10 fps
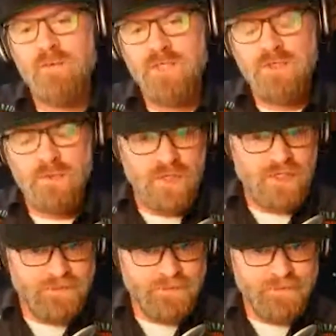Why, when
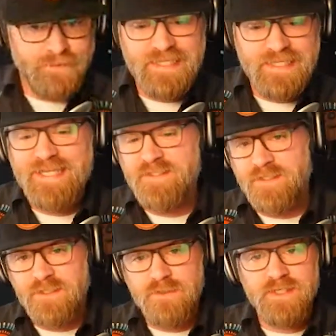you're on
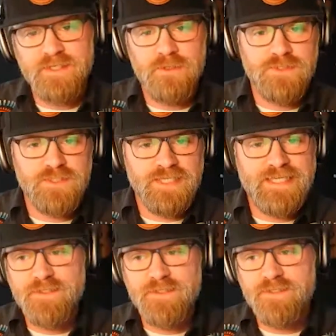Lens and you get those
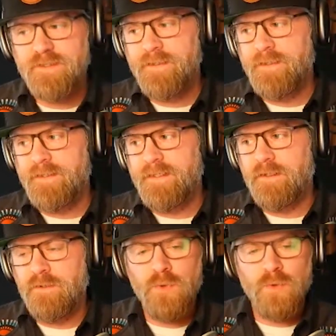keys,
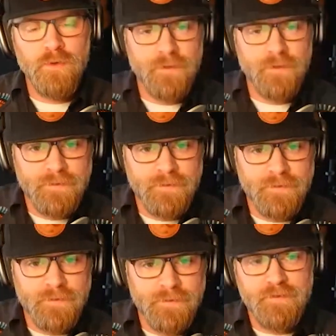the
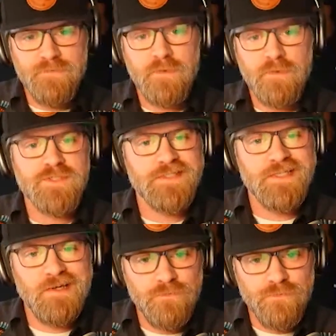more
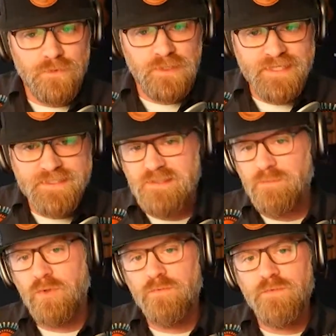folks that sign up for
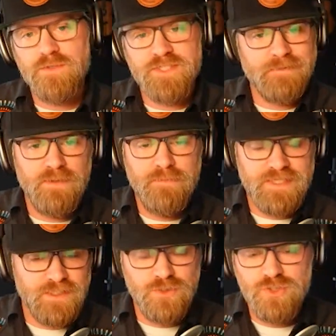Lens, the more folks can be